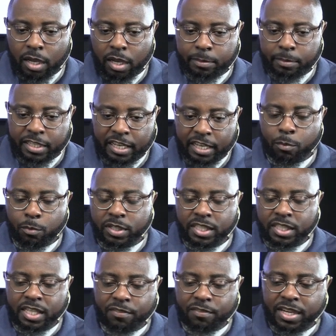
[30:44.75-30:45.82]
You know what I'm saying? Like, was
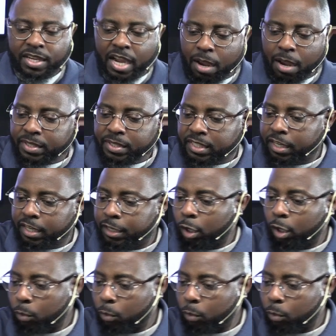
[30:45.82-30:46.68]
he giving commentary,